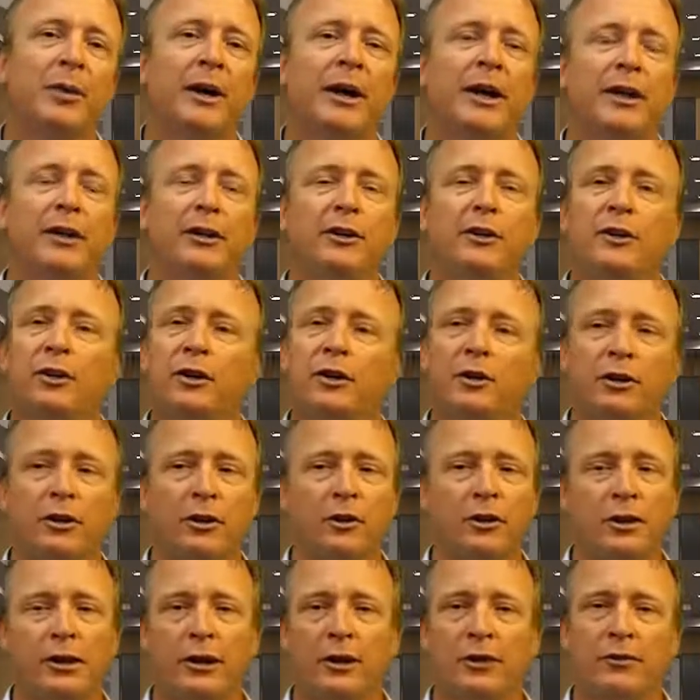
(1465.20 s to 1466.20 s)
But you could
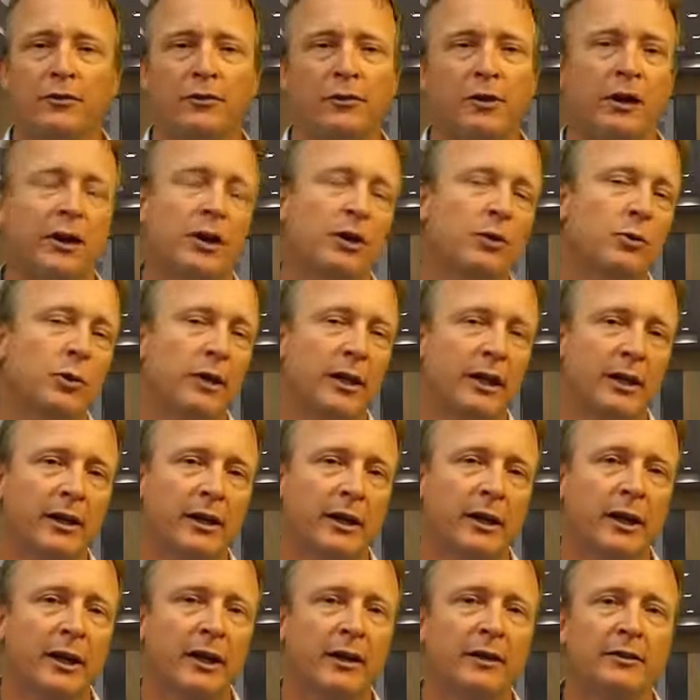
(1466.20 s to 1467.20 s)
learn it very
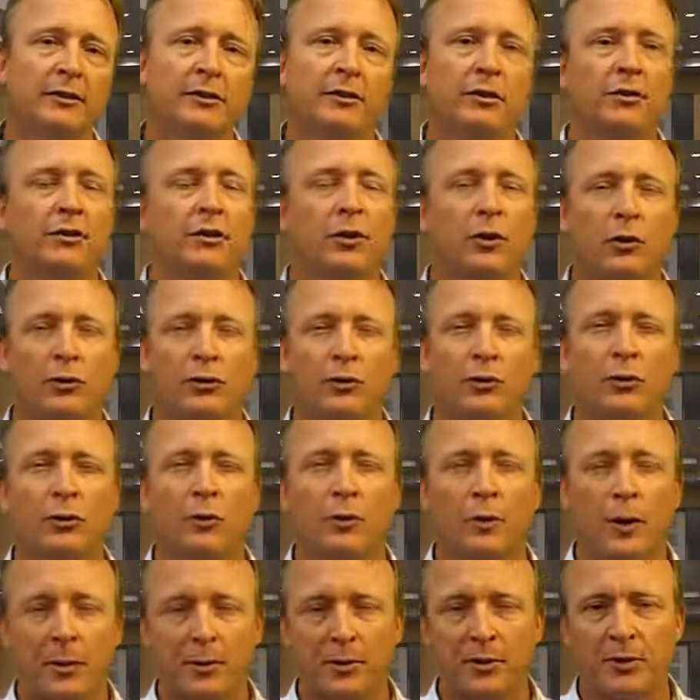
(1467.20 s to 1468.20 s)
quickly. Just go to
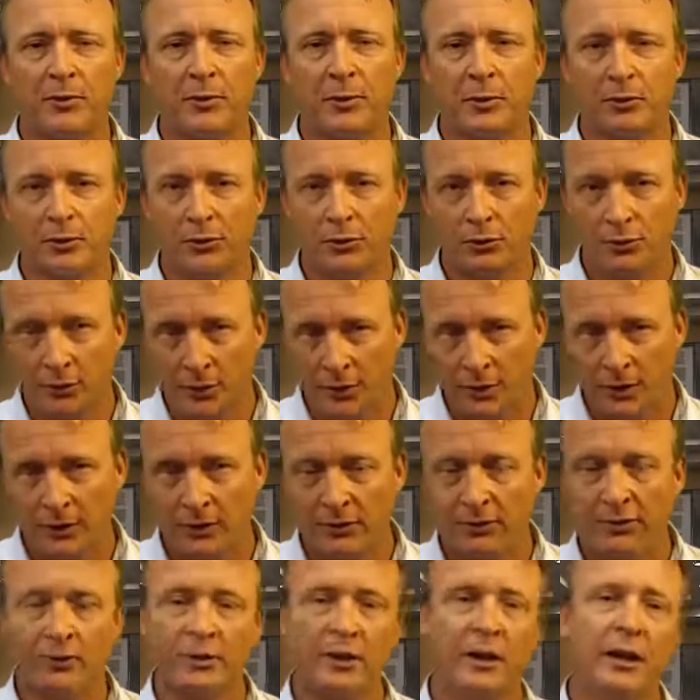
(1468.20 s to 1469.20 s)
a reputable
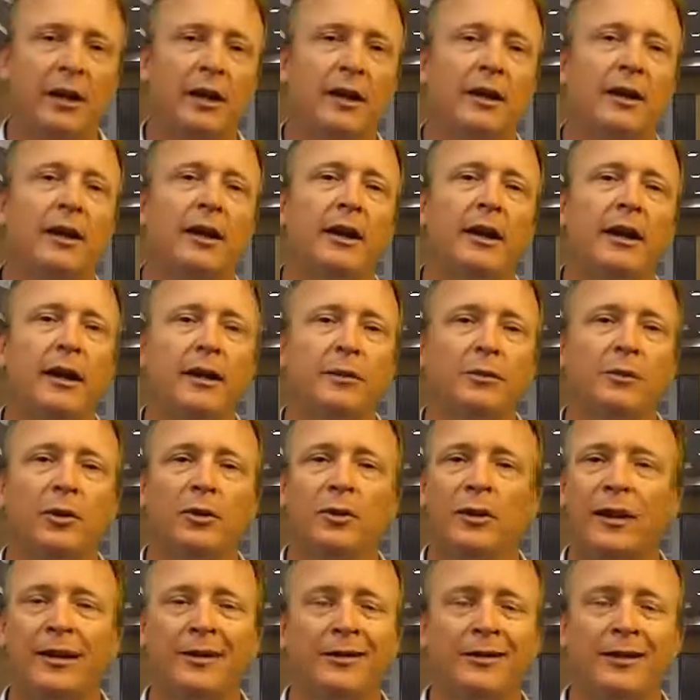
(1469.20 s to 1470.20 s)
source. Um,
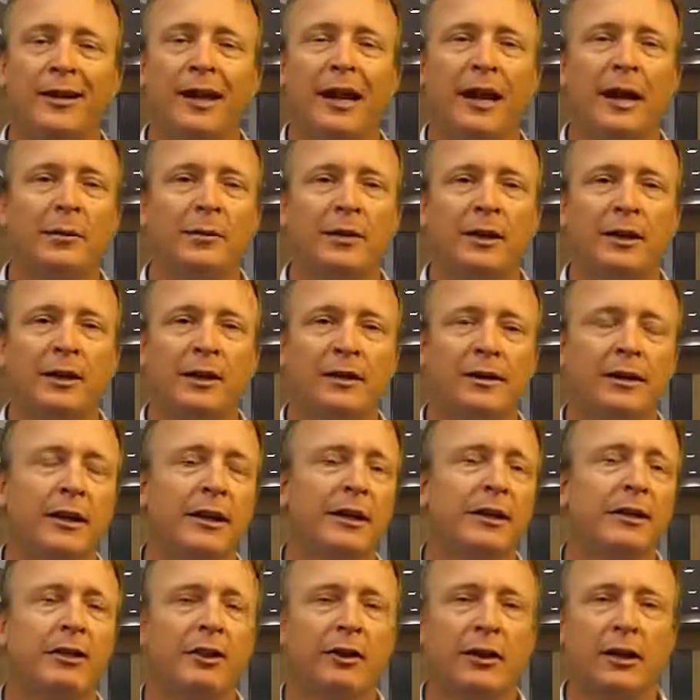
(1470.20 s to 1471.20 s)
don't get scammed into
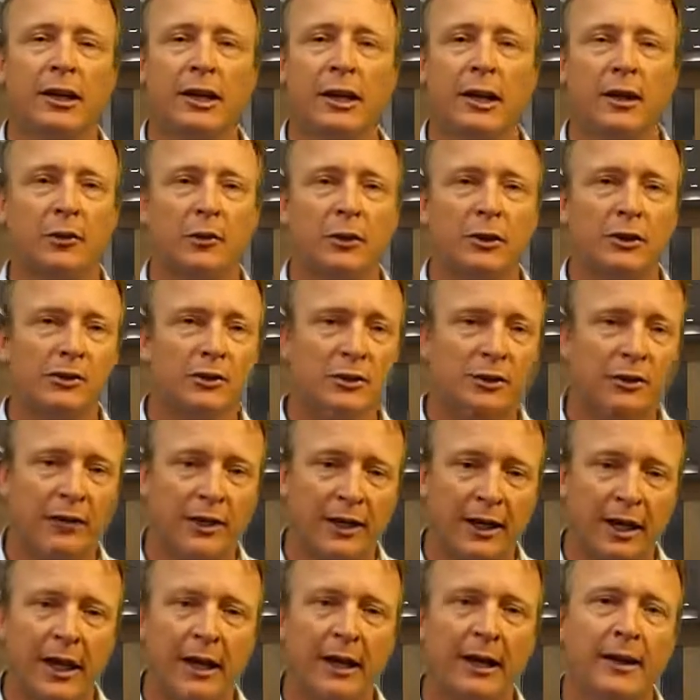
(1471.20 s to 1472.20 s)
thinking you're going to get rich
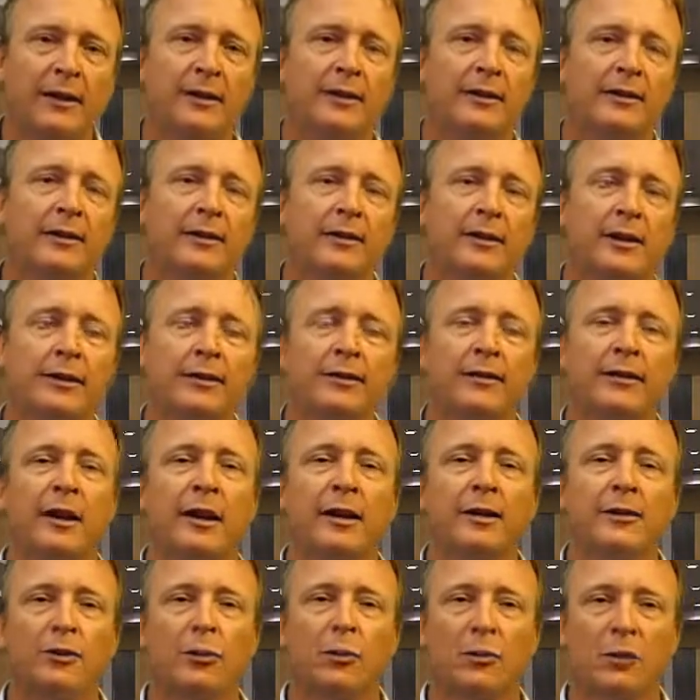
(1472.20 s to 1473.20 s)
overnight because it does
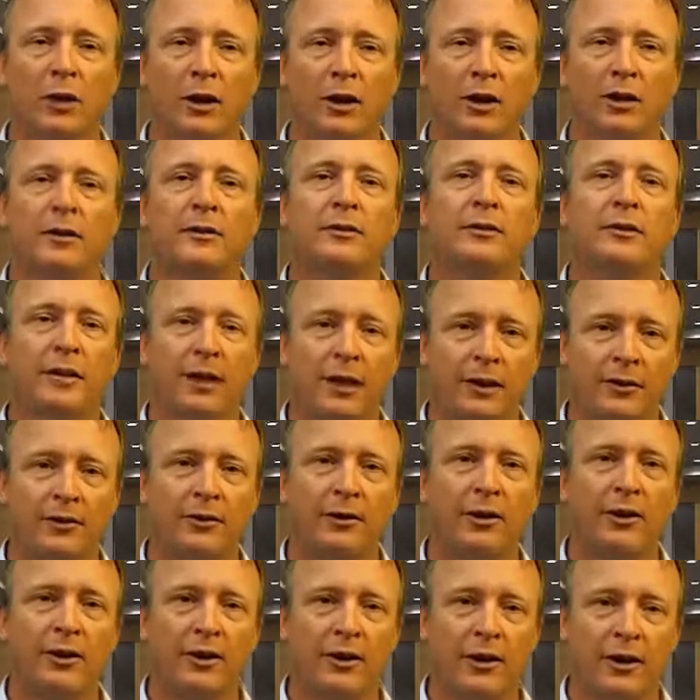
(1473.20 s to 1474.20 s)
take some work to get
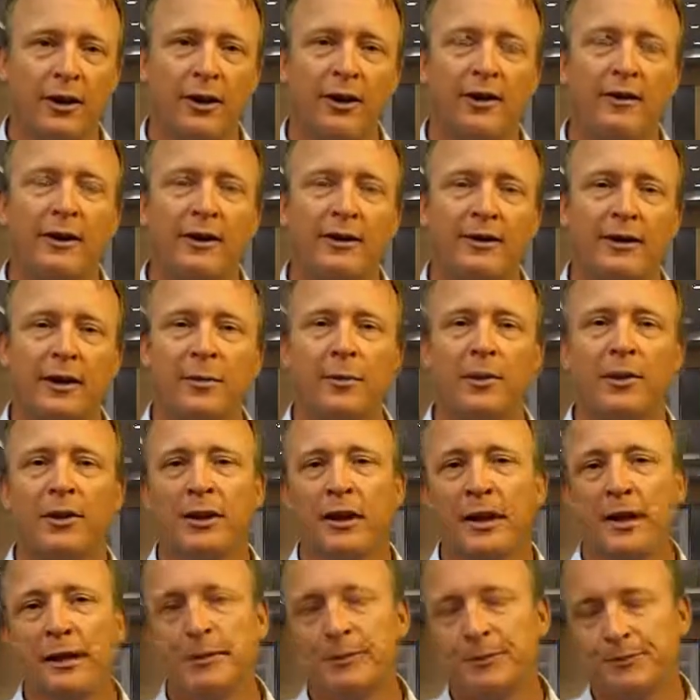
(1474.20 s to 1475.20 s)
started on that type of
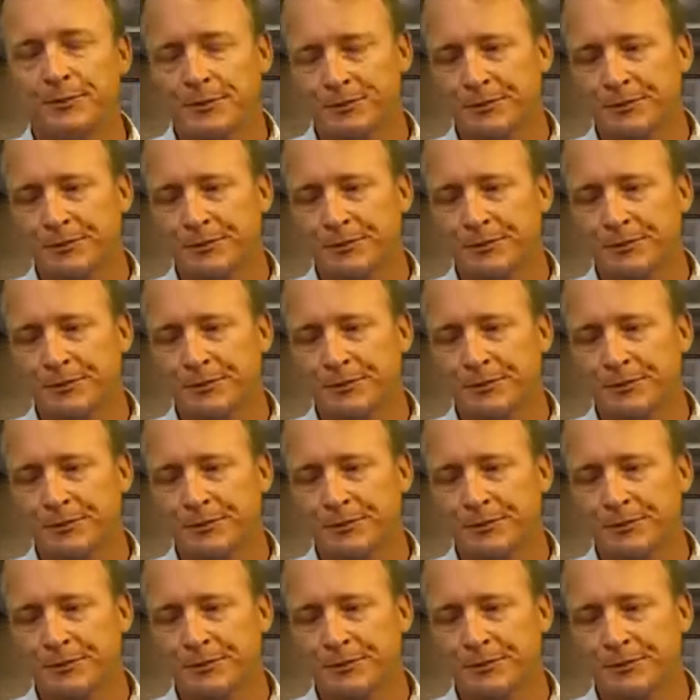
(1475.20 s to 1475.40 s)
thing.